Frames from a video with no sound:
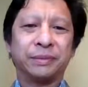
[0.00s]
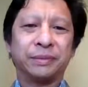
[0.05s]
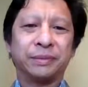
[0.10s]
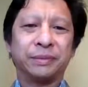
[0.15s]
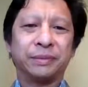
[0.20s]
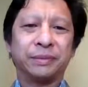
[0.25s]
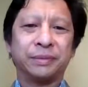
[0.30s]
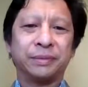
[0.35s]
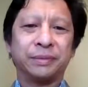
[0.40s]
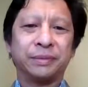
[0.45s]

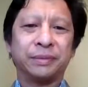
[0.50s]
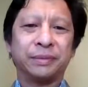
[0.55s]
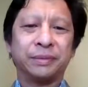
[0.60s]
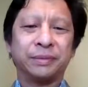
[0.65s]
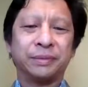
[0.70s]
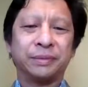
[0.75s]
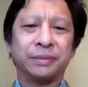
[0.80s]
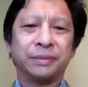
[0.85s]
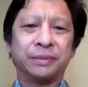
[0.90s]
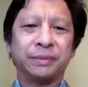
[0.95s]

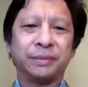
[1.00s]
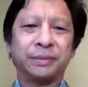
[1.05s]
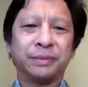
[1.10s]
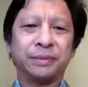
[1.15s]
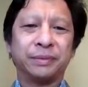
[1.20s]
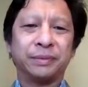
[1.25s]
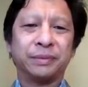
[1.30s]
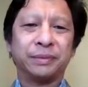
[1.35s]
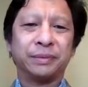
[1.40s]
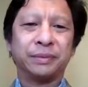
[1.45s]

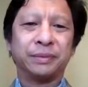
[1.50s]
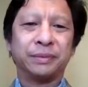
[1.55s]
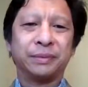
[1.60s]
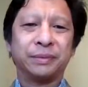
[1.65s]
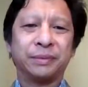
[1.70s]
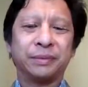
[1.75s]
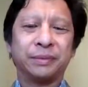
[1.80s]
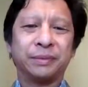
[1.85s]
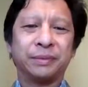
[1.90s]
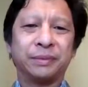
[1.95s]

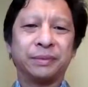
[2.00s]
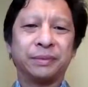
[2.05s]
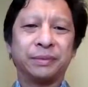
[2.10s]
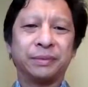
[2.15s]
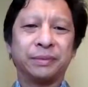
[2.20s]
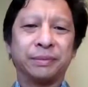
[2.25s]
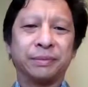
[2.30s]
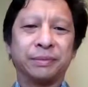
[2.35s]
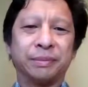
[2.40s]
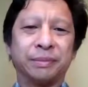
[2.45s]

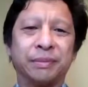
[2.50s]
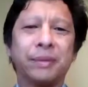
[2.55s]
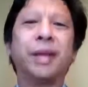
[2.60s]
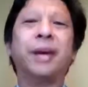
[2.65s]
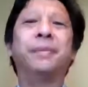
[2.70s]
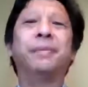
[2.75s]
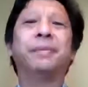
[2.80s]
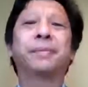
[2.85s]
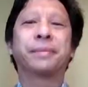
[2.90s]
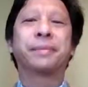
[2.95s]

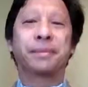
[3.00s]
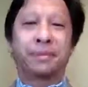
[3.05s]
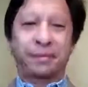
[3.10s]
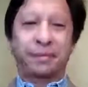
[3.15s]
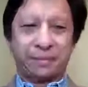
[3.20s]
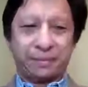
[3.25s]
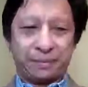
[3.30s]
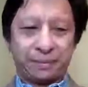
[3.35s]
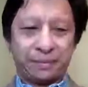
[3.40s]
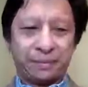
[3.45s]

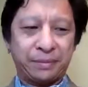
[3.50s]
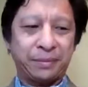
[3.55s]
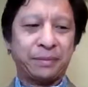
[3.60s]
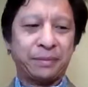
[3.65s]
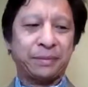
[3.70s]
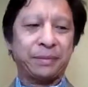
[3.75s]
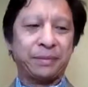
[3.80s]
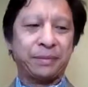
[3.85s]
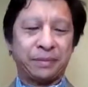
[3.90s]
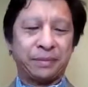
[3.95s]

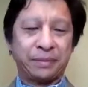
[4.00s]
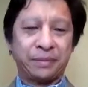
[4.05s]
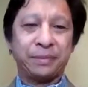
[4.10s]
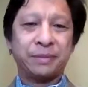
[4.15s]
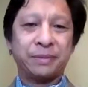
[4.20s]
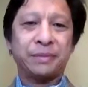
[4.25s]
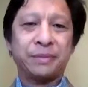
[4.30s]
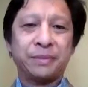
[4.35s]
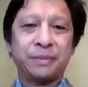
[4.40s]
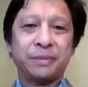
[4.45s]

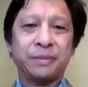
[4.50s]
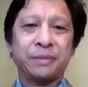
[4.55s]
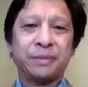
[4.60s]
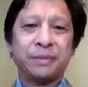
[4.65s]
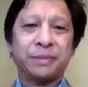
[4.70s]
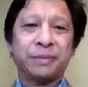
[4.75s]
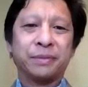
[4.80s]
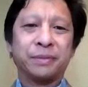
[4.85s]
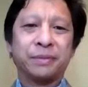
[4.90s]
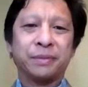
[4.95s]

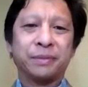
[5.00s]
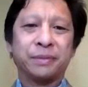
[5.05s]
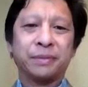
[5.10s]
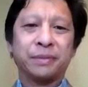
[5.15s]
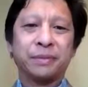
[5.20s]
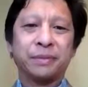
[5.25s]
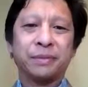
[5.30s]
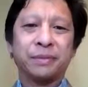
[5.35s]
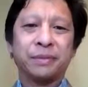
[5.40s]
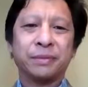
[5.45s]

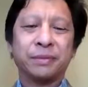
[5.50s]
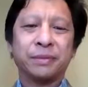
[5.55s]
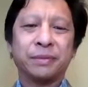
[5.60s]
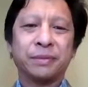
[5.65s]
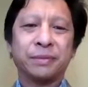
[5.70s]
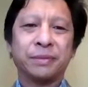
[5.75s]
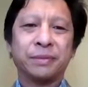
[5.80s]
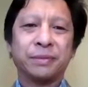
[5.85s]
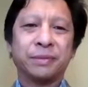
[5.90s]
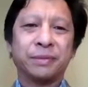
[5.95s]

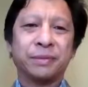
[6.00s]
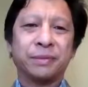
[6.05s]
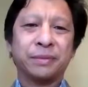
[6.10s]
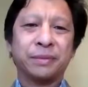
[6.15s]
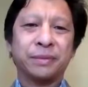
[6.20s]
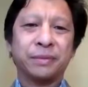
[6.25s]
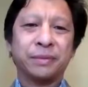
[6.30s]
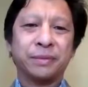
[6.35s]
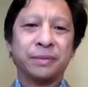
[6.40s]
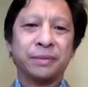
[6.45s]

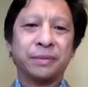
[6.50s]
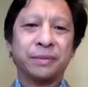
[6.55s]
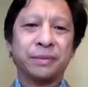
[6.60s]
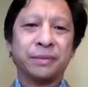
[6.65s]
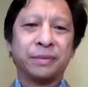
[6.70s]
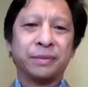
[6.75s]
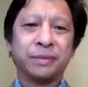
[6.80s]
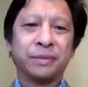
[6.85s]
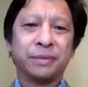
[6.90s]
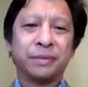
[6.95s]

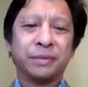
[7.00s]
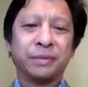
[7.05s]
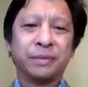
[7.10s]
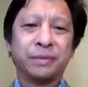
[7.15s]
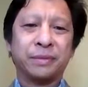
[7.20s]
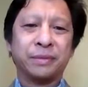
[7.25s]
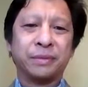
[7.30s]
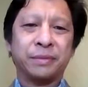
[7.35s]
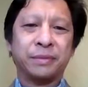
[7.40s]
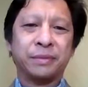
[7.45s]

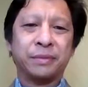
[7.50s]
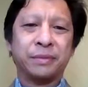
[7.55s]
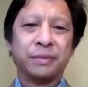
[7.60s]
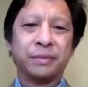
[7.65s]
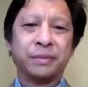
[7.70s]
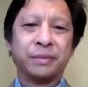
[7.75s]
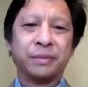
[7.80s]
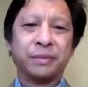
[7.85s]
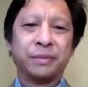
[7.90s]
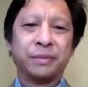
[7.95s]
(not speaking)